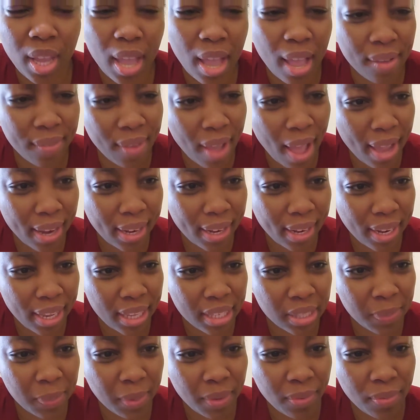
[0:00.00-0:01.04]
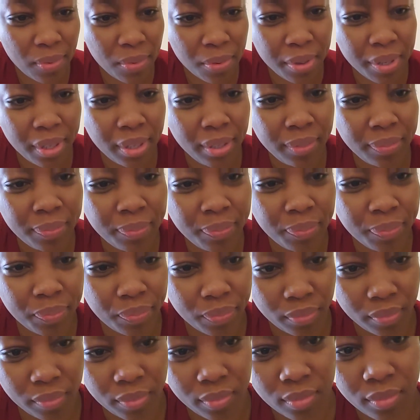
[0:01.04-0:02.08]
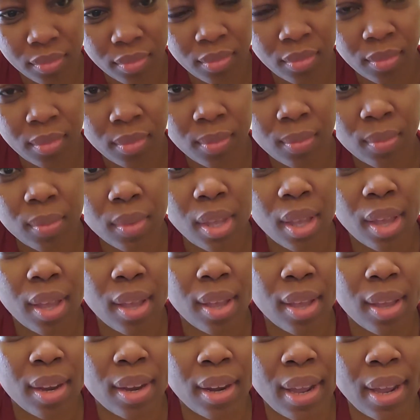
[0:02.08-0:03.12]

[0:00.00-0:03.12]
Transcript: I've had these before and